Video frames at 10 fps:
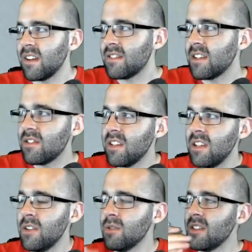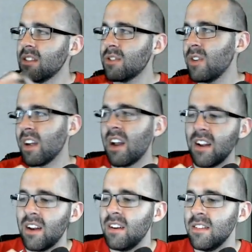essentially using the trig
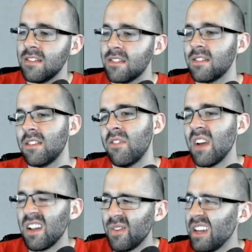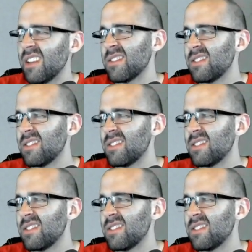identities, evaluating